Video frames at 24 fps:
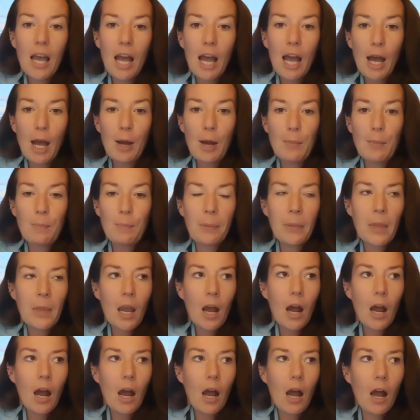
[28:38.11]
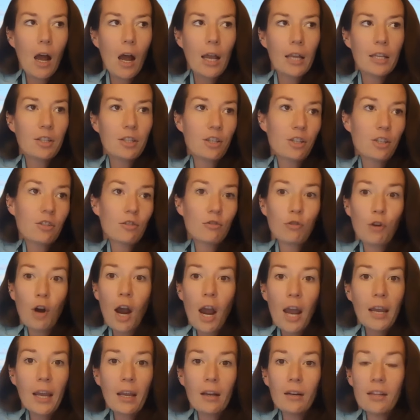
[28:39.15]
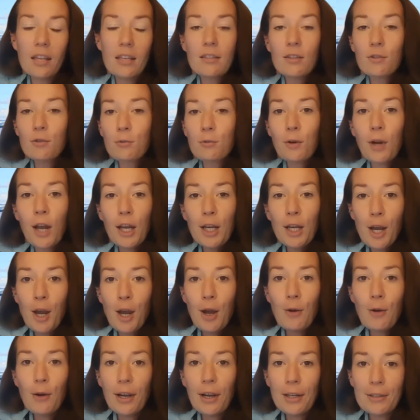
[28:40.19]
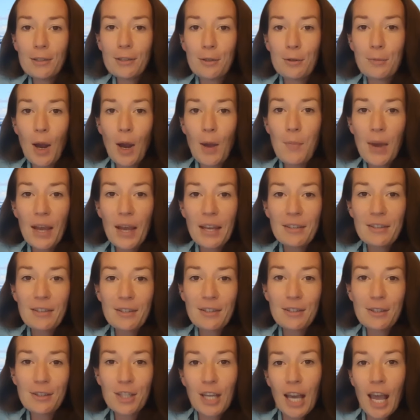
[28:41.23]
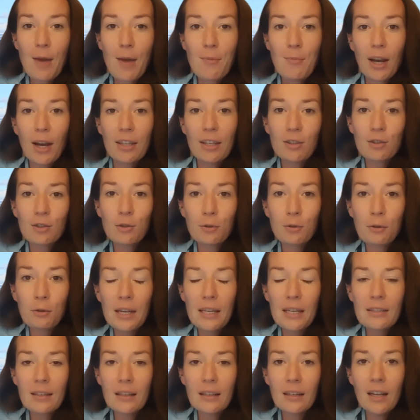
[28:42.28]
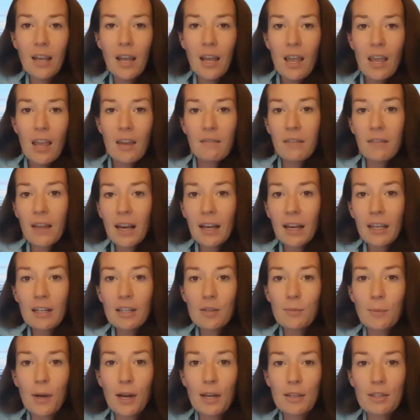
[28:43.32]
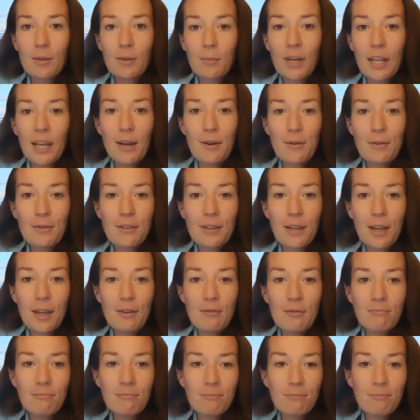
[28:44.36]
I just try, this is all I know. I do my best to share my stories, and if that can inspire somebody else, then